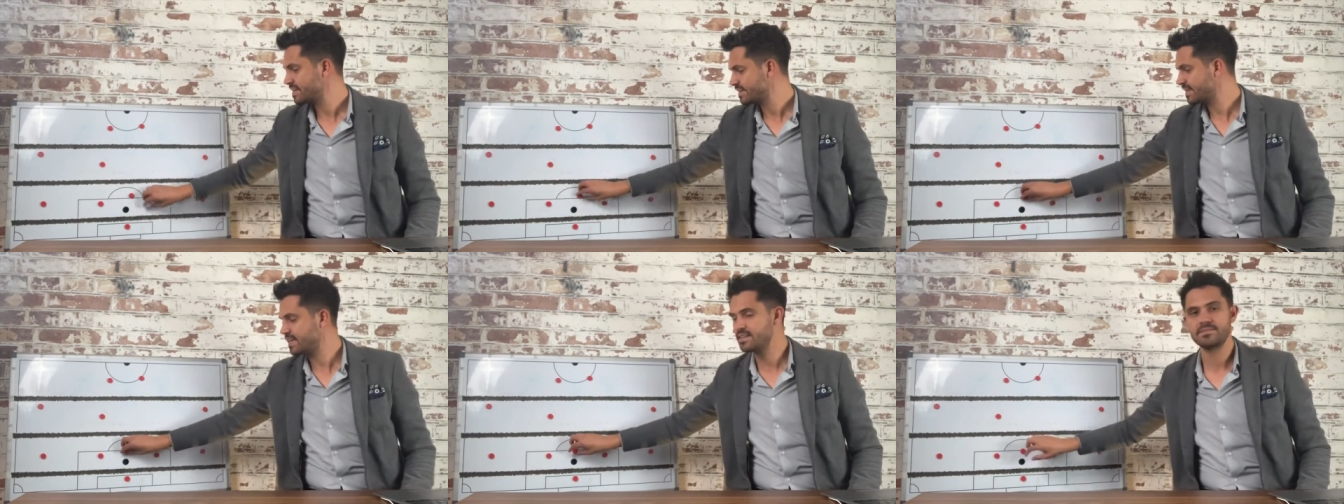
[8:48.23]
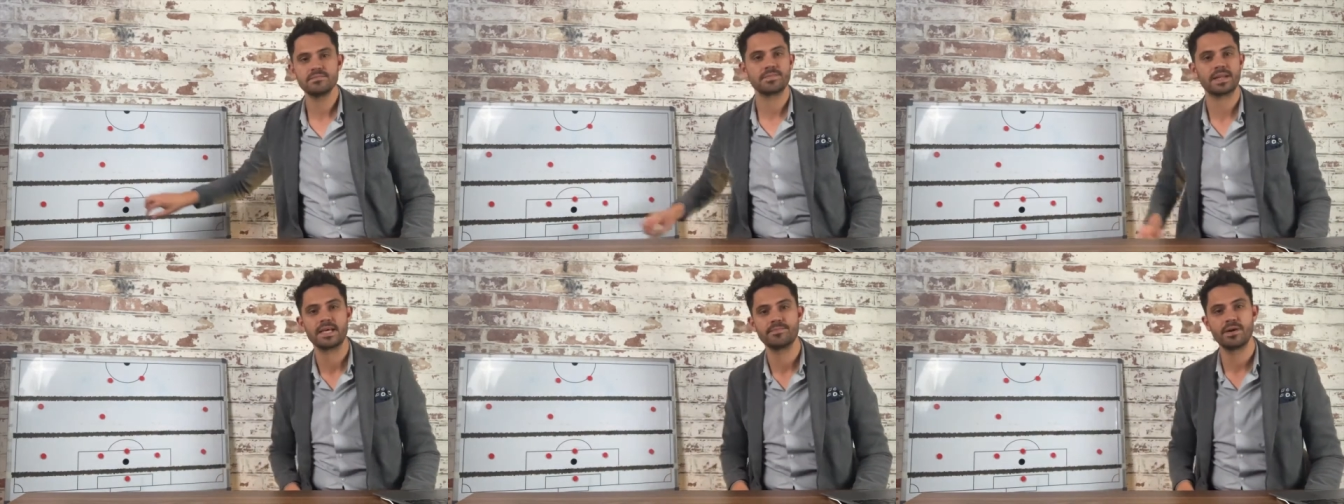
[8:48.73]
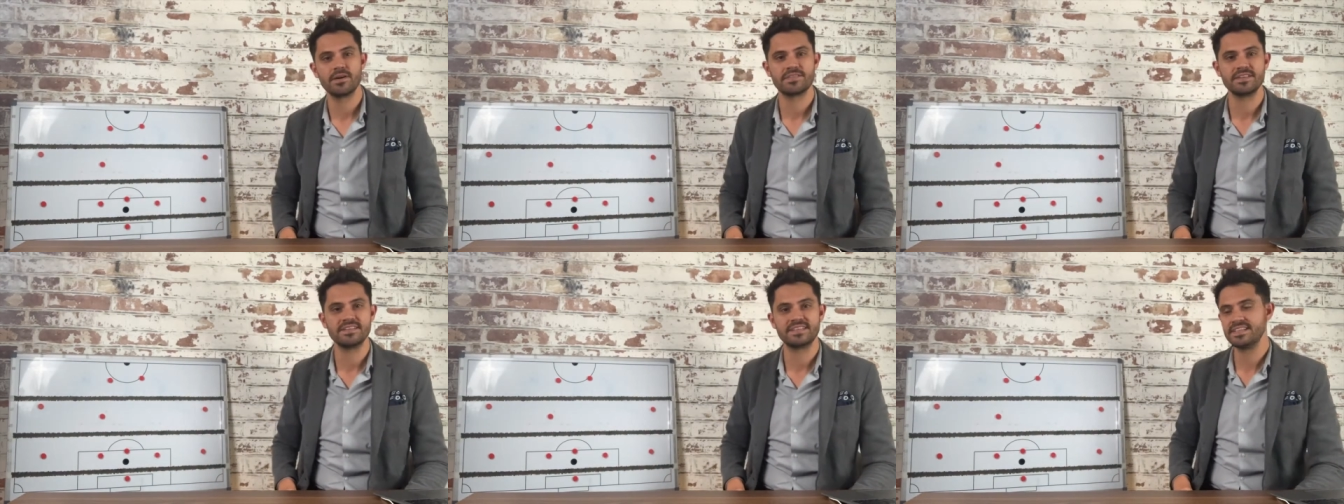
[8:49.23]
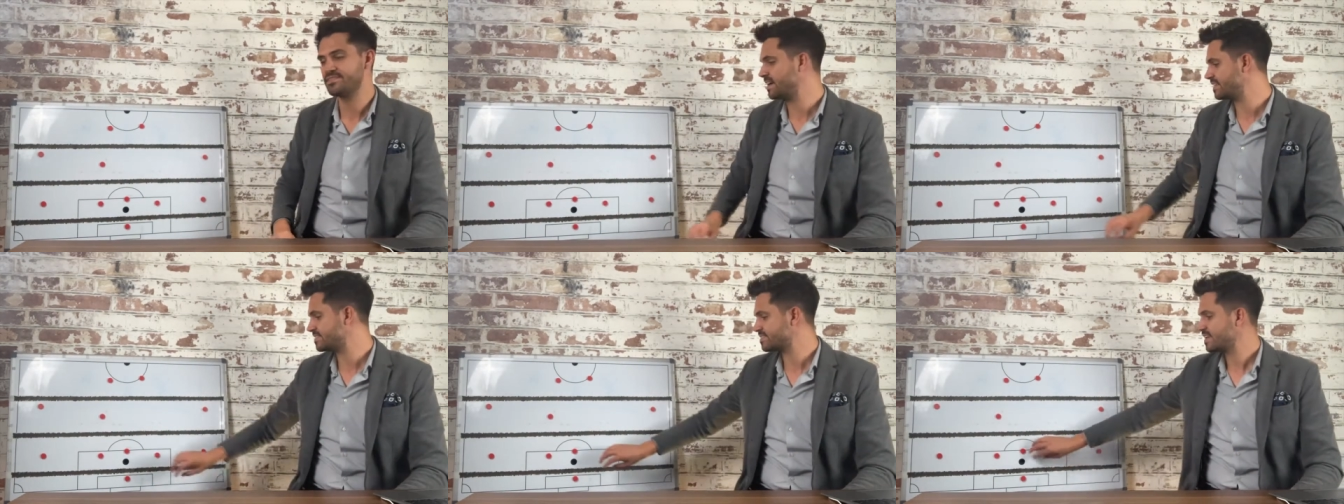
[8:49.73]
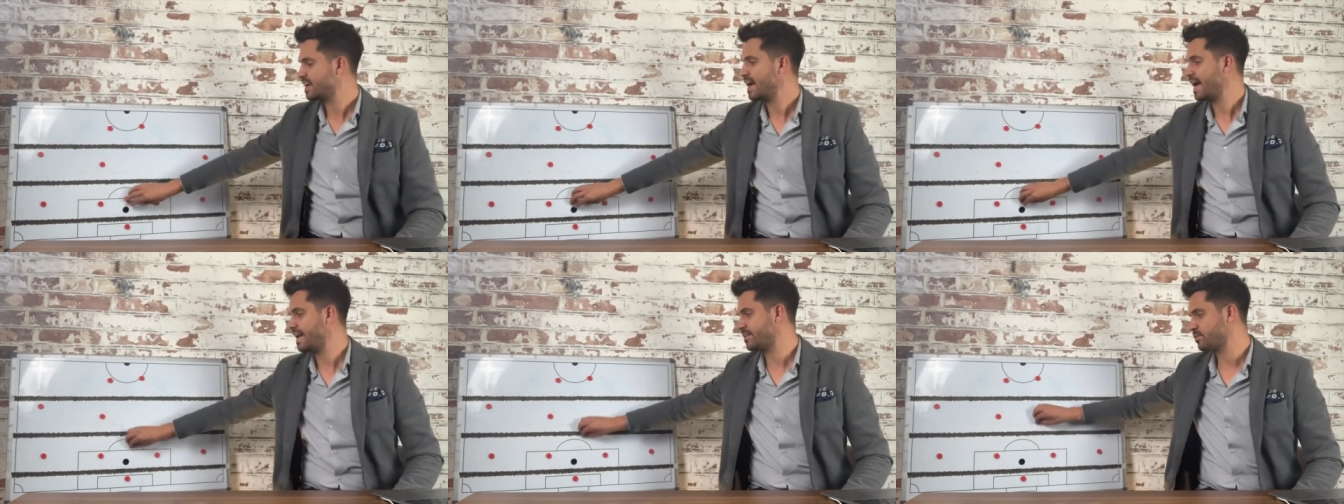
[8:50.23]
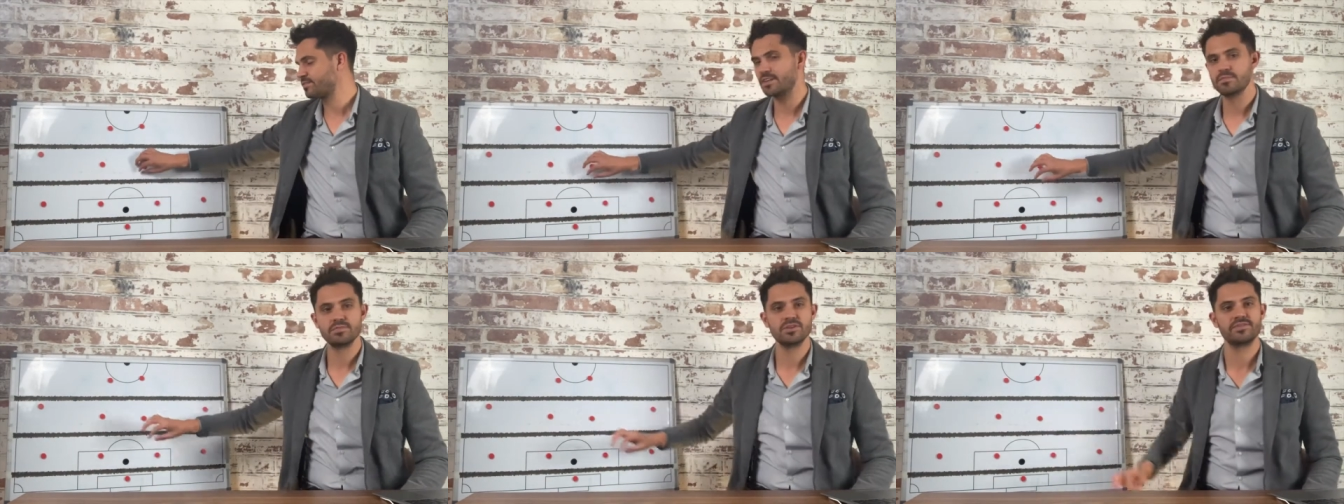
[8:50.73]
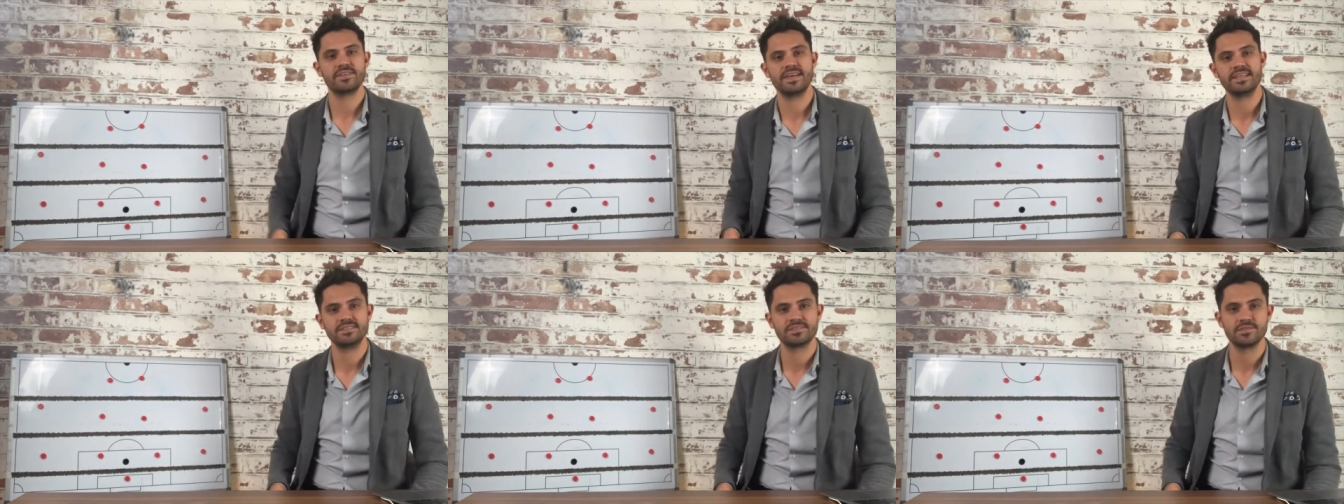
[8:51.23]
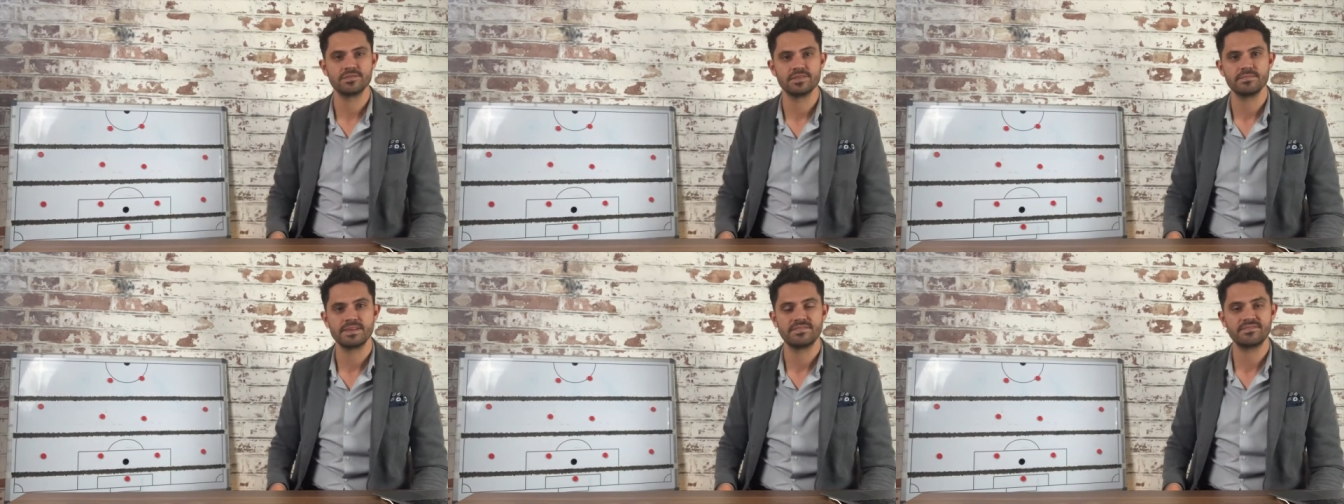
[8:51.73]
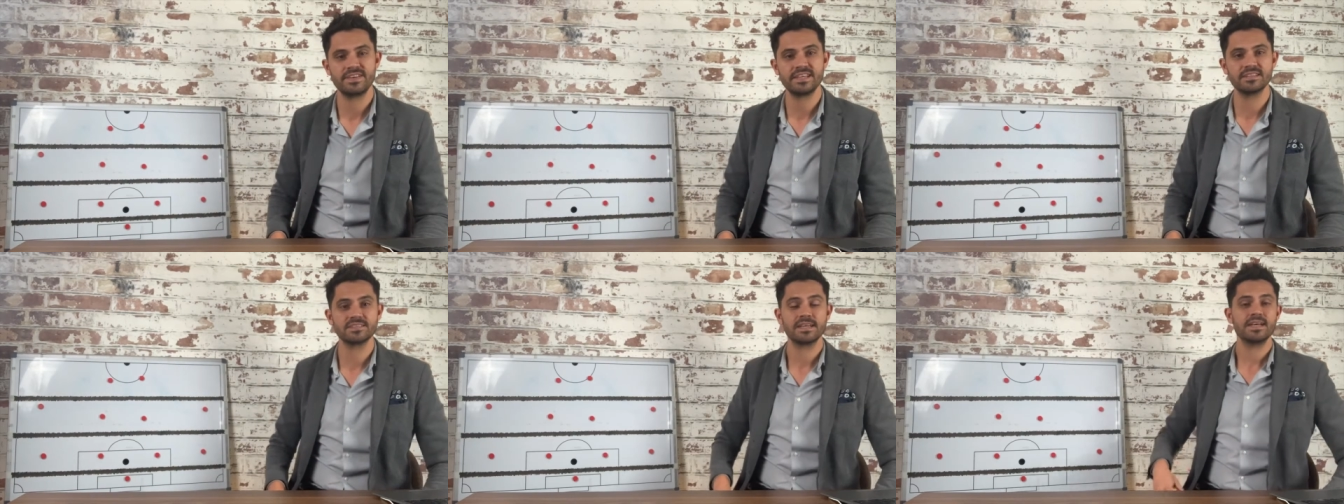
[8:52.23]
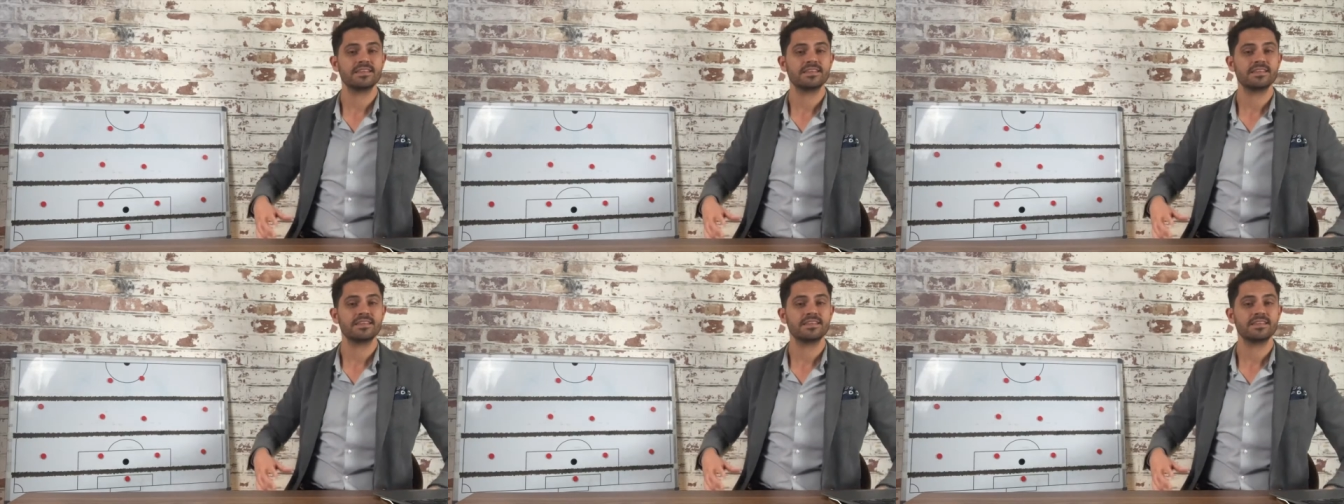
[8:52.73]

can play both in defense and also move into the midfield.